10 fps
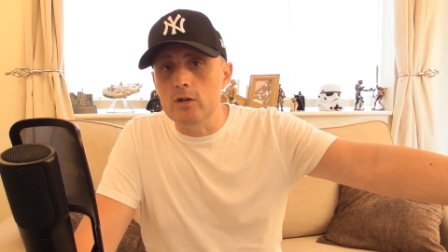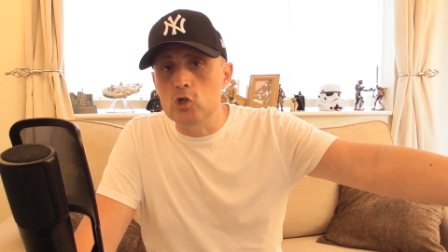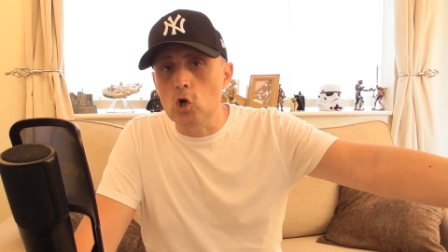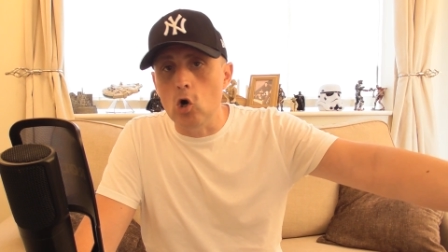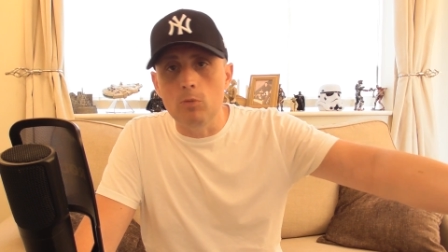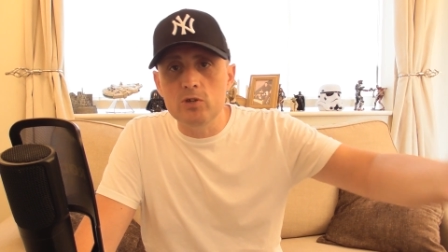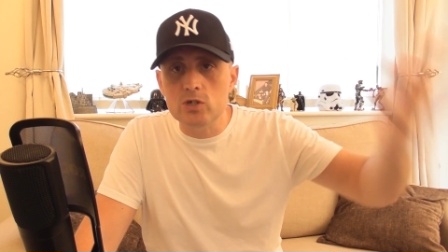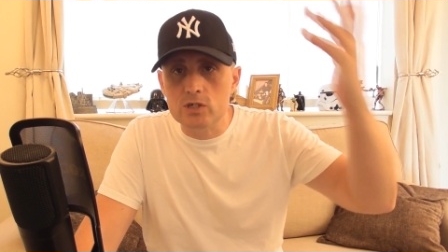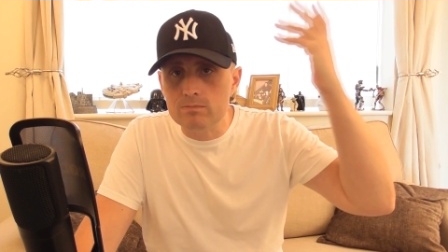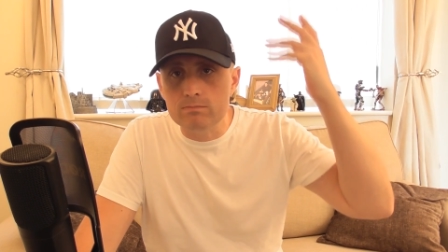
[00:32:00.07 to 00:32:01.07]
very job
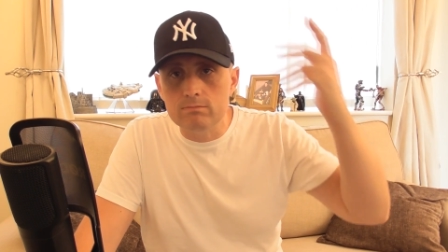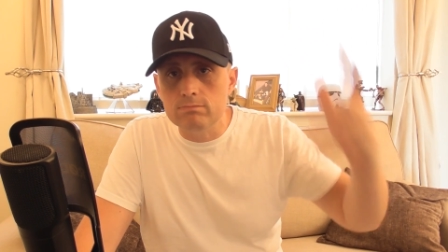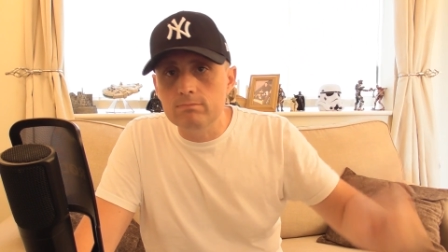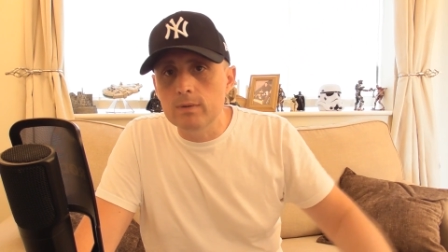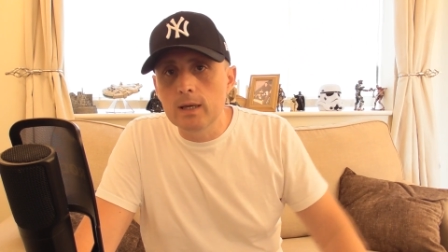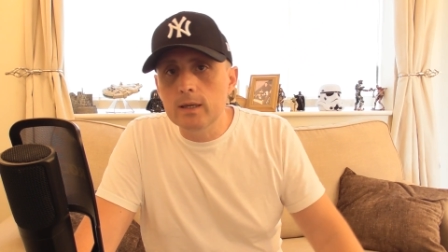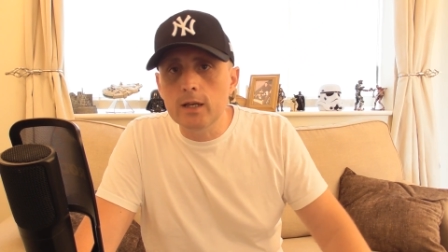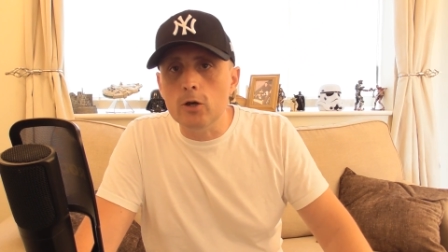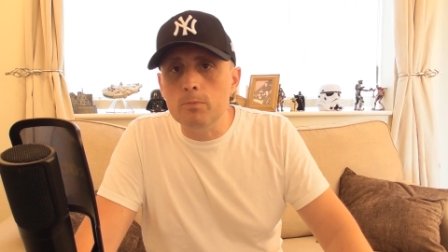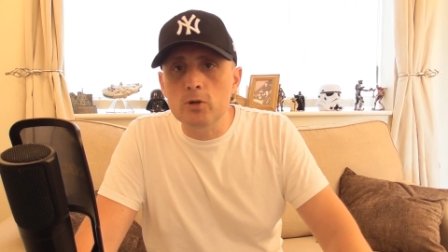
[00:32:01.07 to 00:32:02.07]
and just,
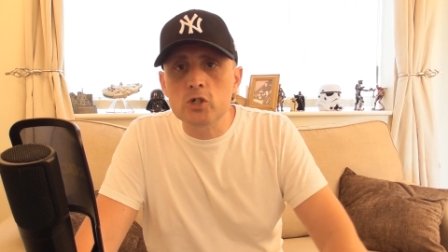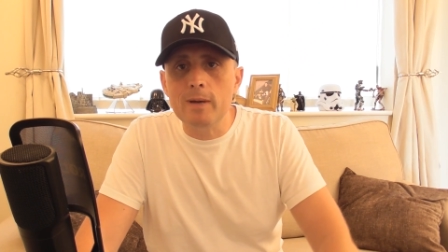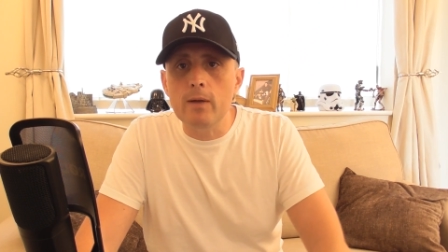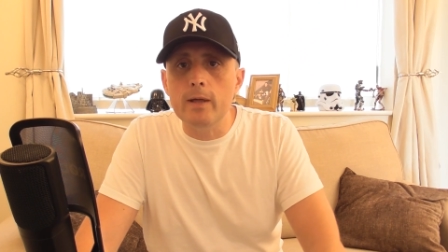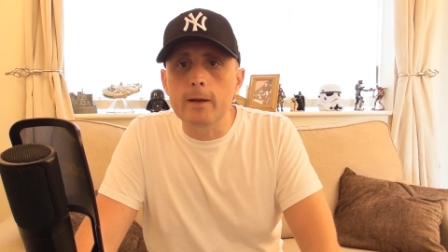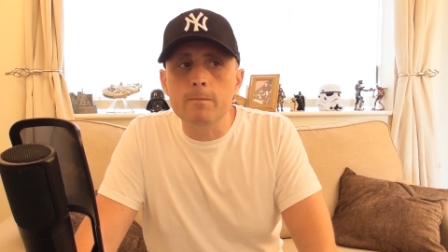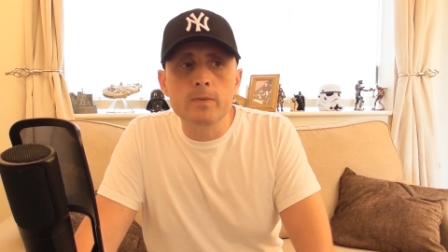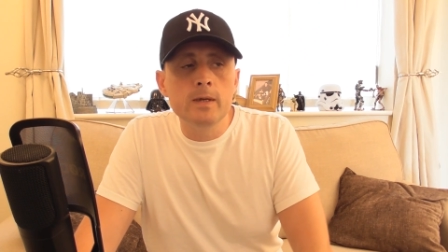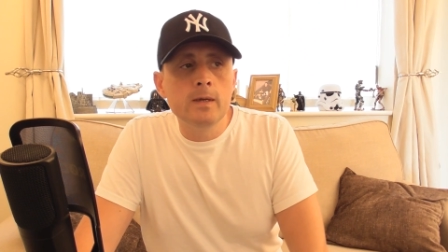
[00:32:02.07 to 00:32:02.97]
you know, push them out there.